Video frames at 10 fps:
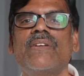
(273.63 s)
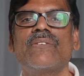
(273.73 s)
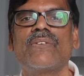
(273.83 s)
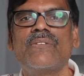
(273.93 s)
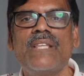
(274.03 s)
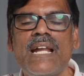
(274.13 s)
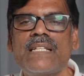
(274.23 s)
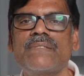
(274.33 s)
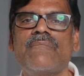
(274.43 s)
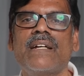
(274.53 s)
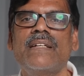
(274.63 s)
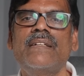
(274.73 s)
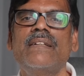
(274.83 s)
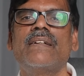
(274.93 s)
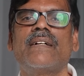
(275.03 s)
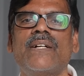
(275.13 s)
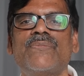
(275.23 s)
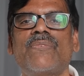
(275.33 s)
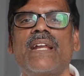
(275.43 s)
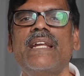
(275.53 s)
So that is why on
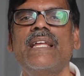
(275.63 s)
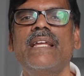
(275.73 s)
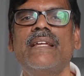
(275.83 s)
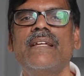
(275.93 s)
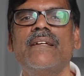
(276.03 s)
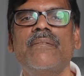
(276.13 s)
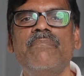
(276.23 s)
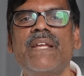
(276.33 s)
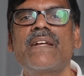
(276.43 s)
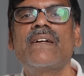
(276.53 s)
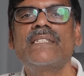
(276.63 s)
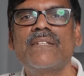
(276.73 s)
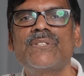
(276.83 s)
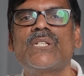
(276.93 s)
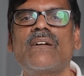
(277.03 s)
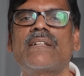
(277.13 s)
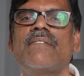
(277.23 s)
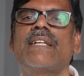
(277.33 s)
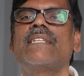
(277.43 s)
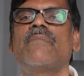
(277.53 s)
Friday, because of short
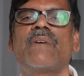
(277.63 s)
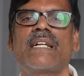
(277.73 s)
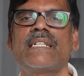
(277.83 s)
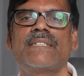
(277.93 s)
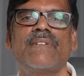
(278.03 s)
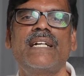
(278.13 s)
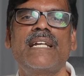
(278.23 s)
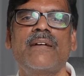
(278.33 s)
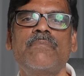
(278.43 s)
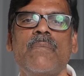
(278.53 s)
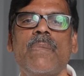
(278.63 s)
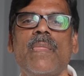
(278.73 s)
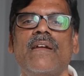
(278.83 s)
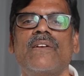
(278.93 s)
covering, the markets went up.